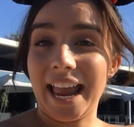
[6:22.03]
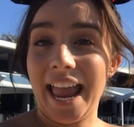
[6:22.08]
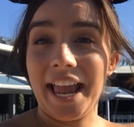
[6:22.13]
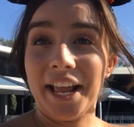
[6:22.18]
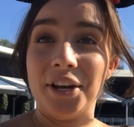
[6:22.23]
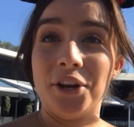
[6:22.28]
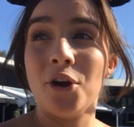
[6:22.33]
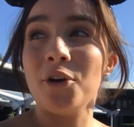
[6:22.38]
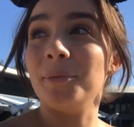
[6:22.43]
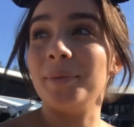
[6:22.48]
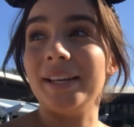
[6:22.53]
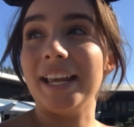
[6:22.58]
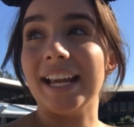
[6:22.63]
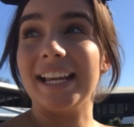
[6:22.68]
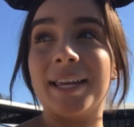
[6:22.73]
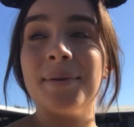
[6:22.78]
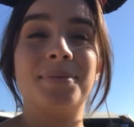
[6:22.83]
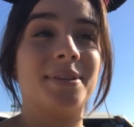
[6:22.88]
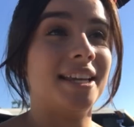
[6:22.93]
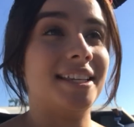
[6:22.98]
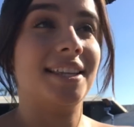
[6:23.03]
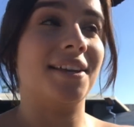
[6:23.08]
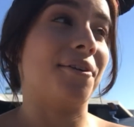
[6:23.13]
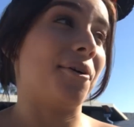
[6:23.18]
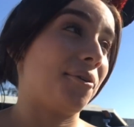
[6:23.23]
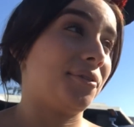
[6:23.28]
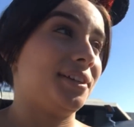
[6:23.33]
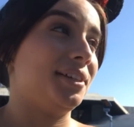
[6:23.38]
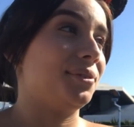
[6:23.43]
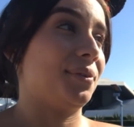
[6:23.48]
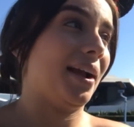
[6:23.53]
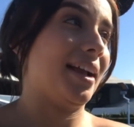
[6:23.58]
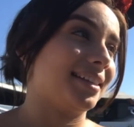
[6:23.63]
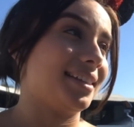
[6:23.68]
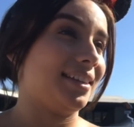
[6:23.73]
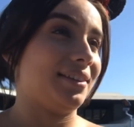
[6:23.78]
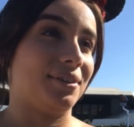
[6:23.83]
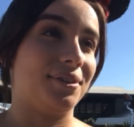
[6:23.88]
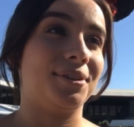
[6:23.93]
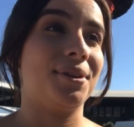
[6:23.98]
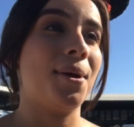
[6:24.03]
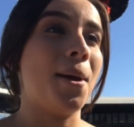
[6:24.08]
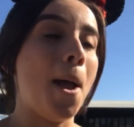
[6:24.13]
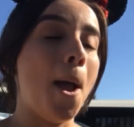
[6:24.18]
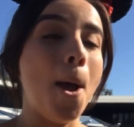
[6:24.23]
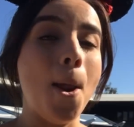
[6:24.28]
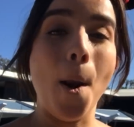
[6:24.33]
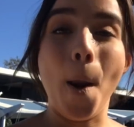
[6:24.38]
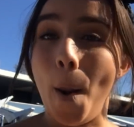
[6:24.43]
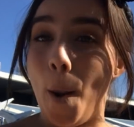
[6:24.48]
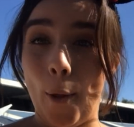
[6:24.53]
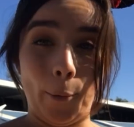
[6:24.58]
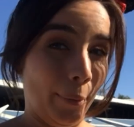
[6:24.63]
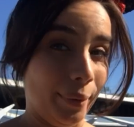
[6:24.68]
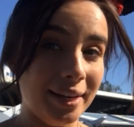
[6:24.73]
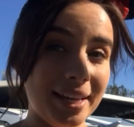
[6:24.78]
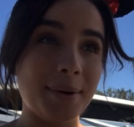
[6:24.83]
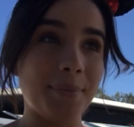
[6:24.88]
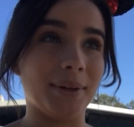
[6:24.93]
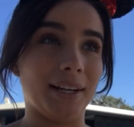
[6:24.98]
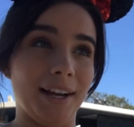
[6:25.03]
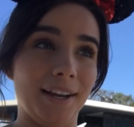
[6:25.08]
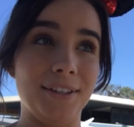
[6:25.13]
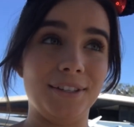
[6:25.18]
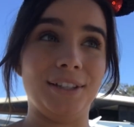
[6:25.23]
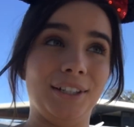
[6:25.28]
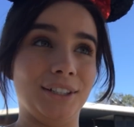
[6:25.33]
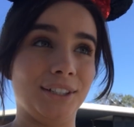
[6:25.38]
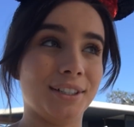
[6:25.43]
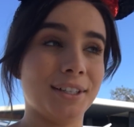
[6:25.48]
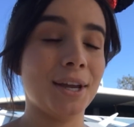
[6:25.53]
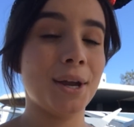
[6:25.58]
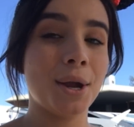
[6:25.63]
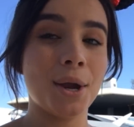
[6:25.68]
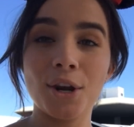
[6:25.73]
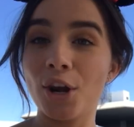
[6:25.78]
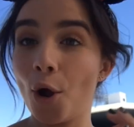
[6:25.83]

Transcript: again, nobody. I keep saying that on all these rides but there's nobody because there's